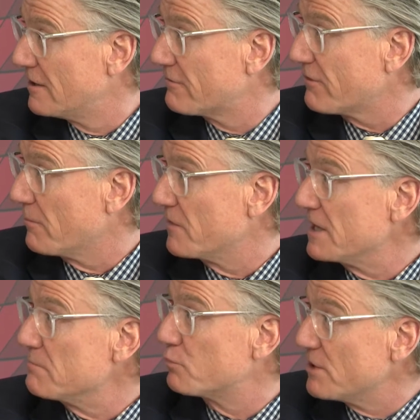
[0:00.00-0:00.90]
from
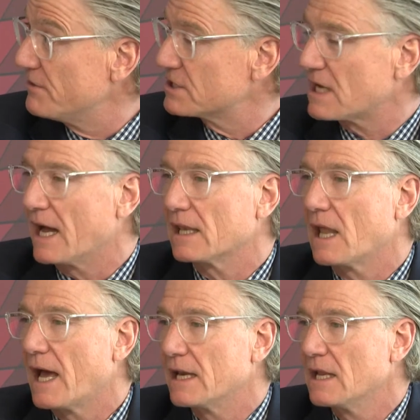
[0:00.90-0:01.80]
the previous
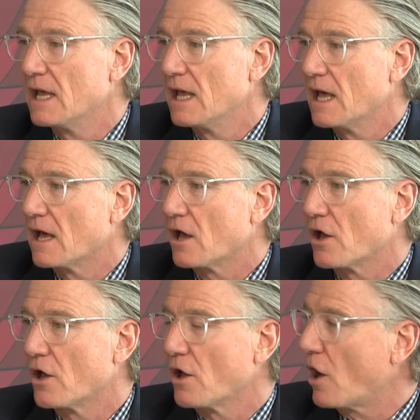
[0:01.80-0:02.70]
guideline.
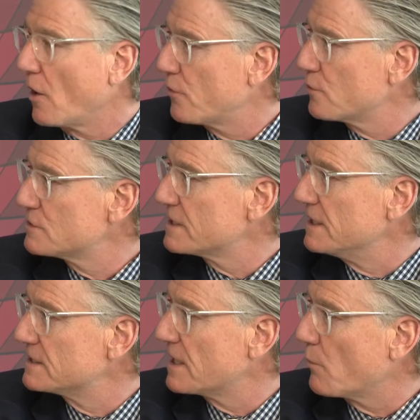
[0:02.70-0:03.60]
Others
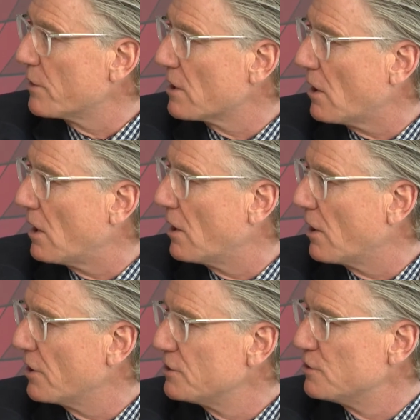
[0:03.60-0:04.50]
is that we
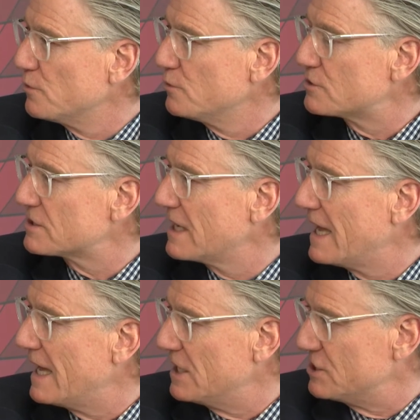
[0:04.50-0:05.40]
use
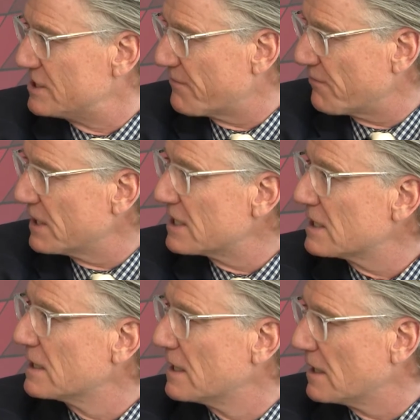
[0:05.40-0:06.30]
different
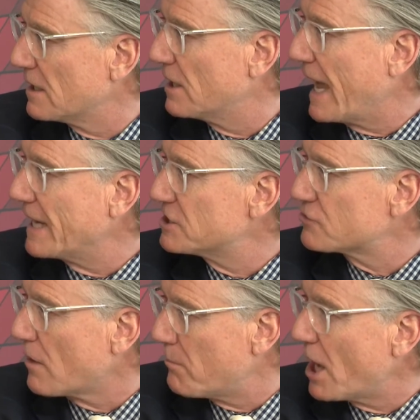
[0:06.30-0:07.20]

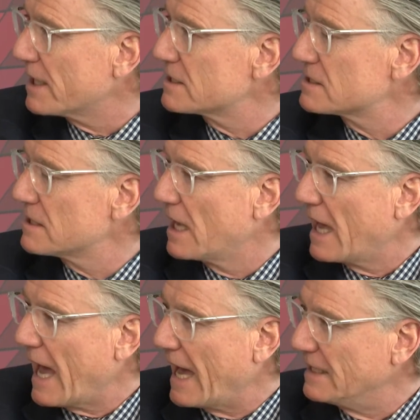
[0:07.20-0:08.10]
antithrombotics
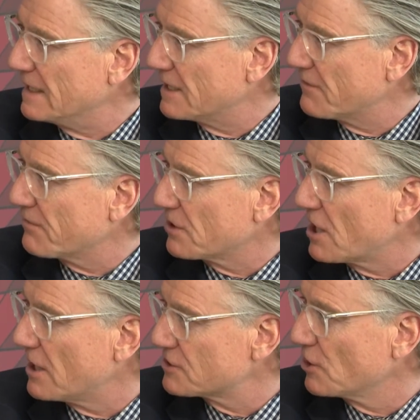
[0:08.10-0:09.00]
and in a different
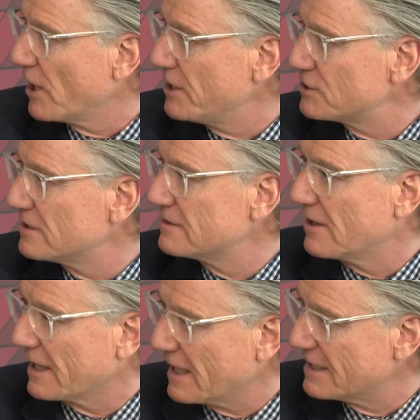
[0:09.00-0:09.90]
constellation.
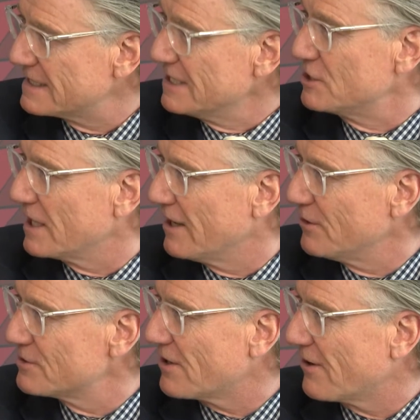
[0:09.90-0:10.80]
Again,
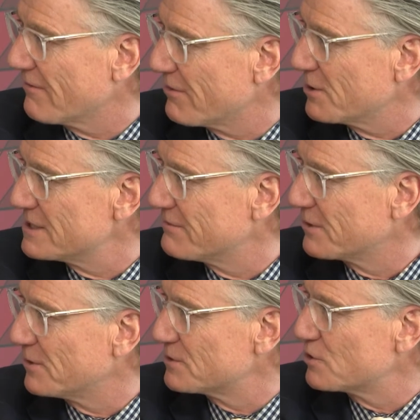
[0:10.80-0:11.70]
details are very
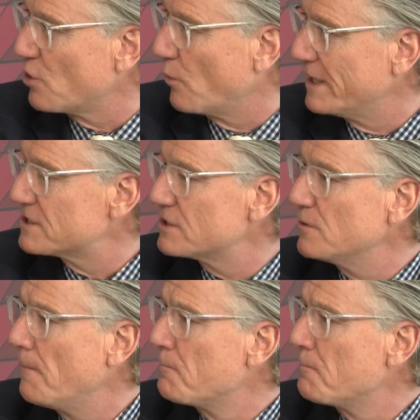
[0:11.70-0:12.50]
difficult to go into.